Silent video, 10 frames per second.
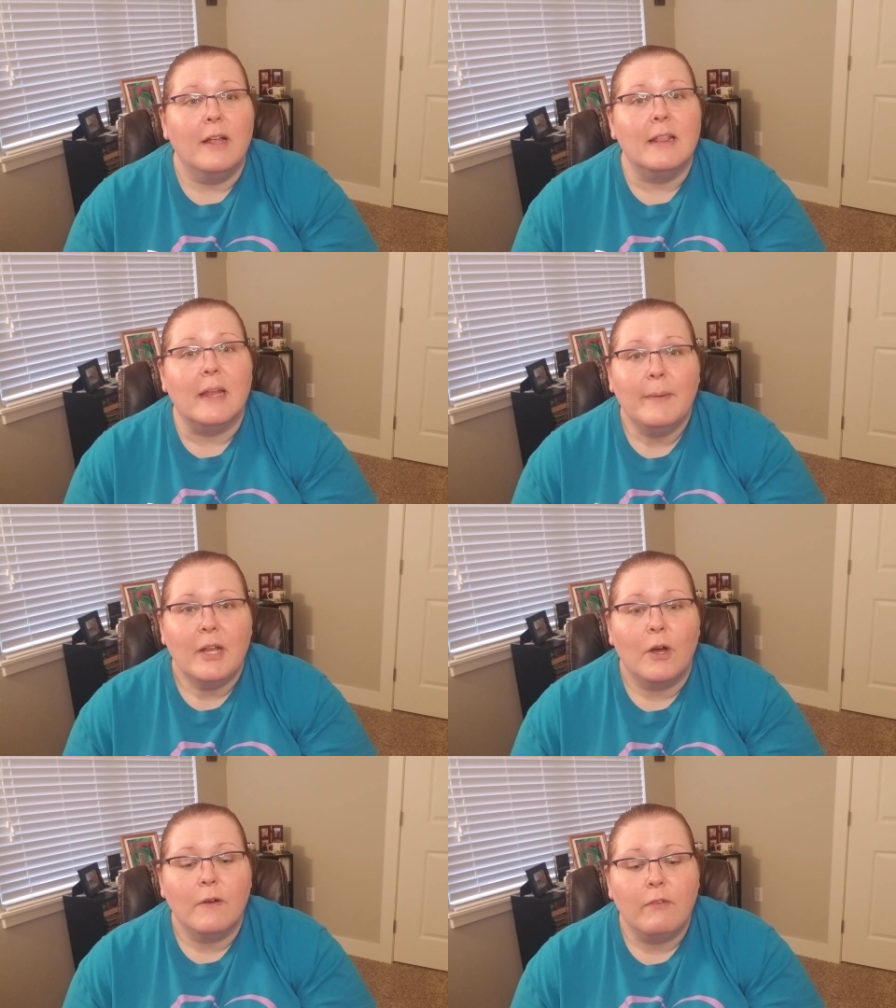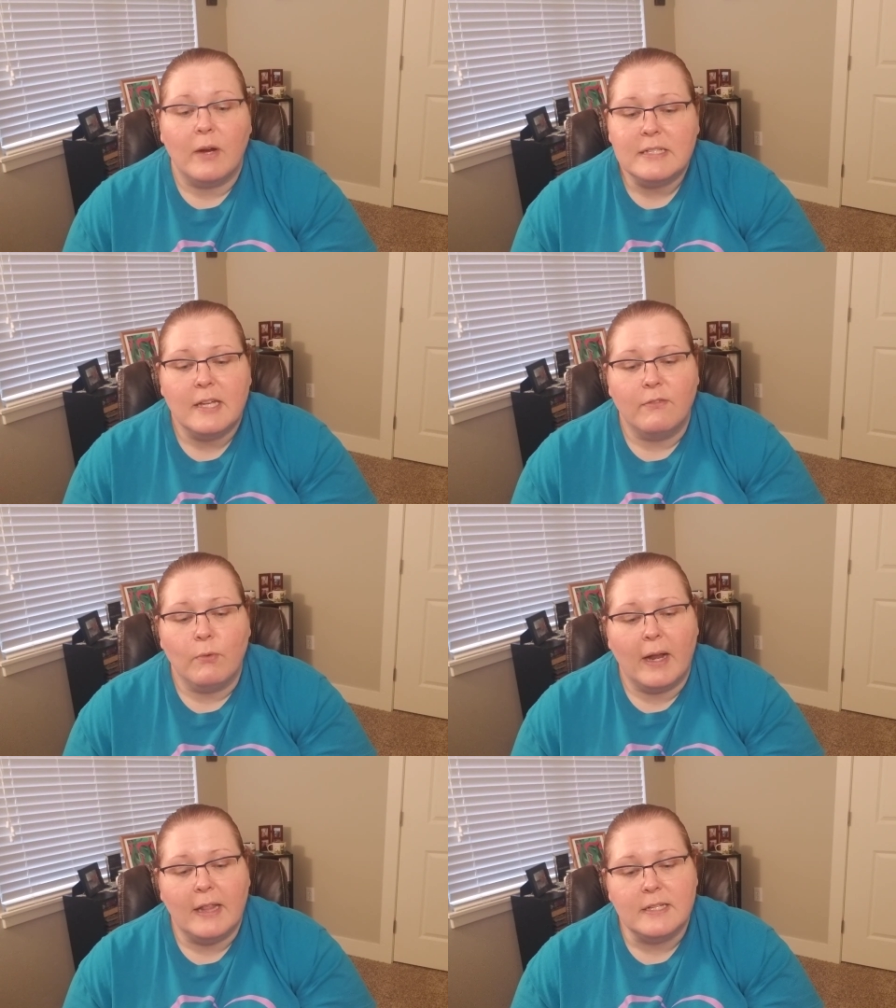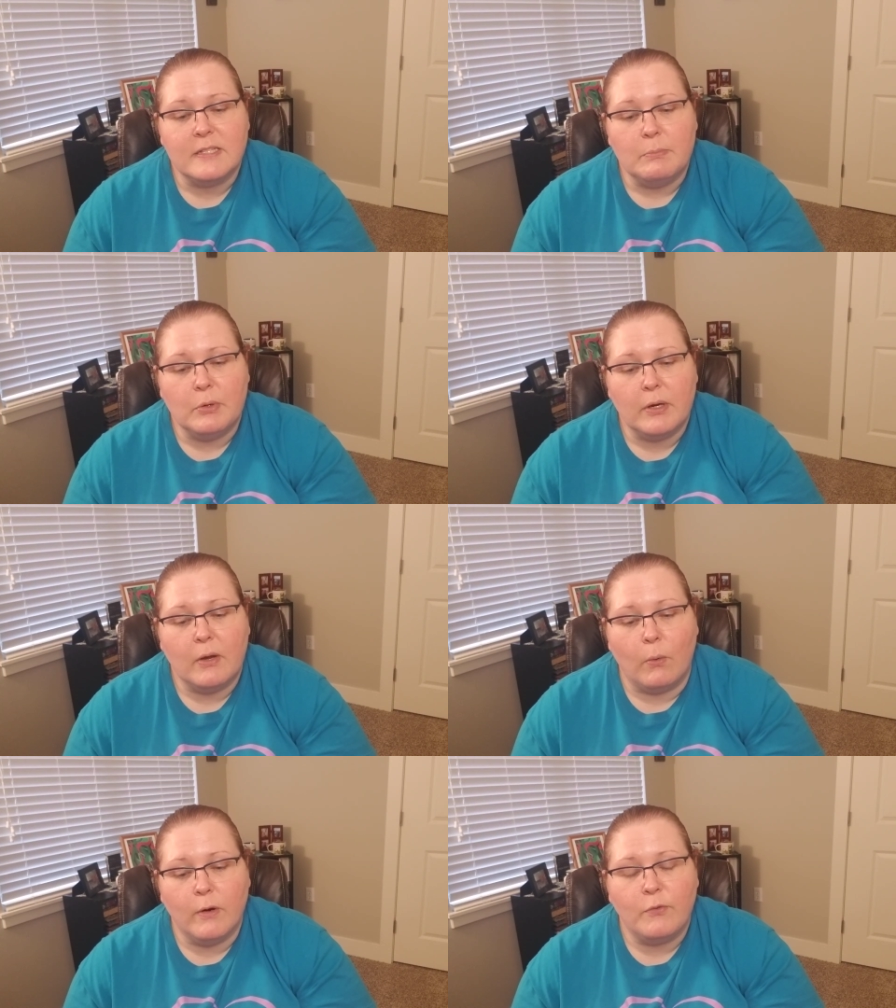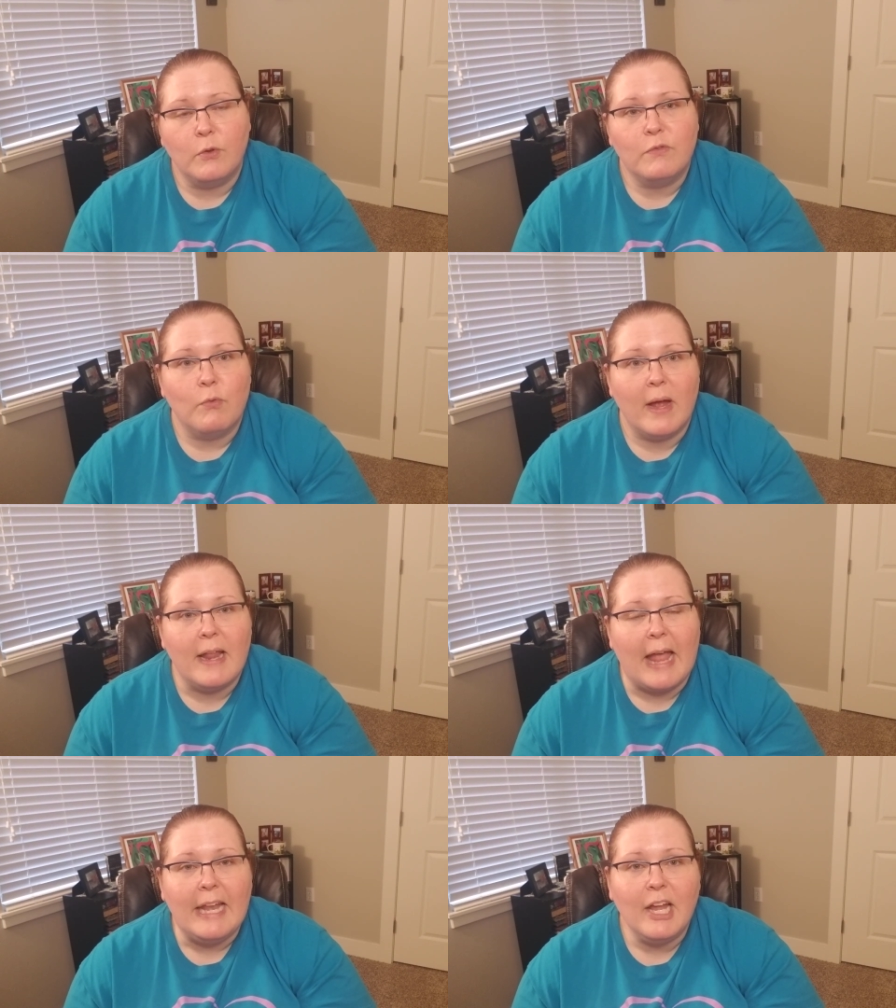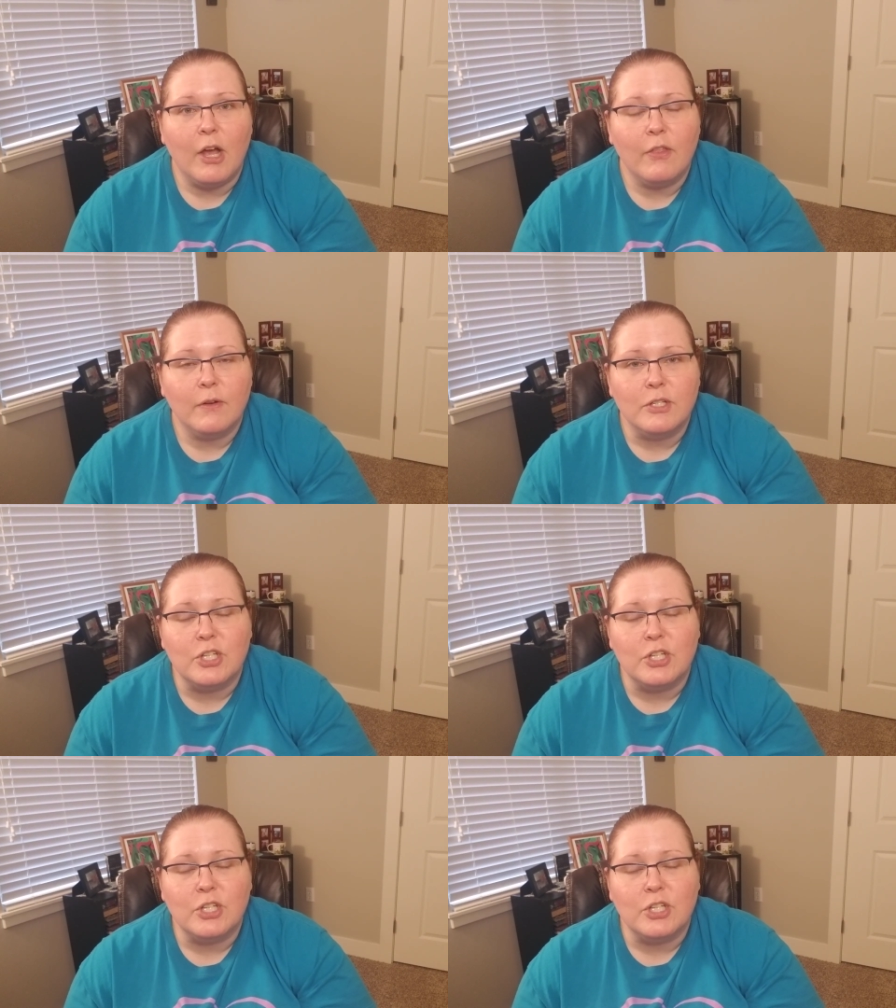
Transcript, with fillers: let me know if you guys have read this book or if you've read any other